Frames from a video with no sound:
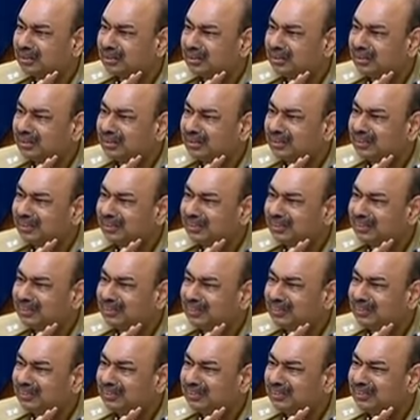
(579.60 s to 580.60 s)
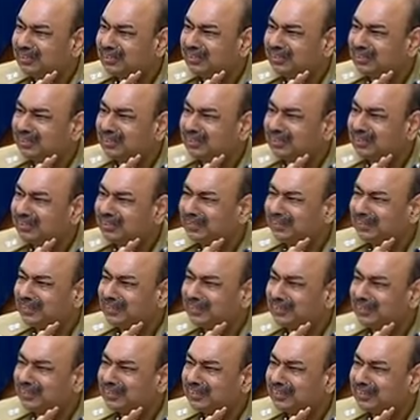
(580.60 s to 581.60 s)

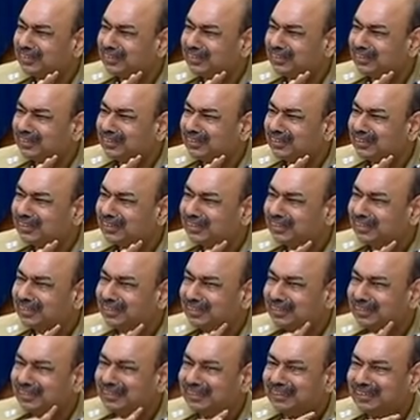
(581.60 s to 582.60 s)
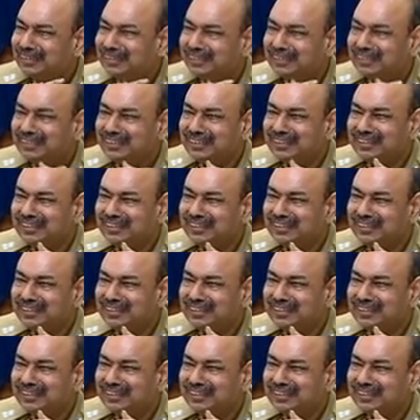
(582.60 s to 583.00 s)
Nothing is said.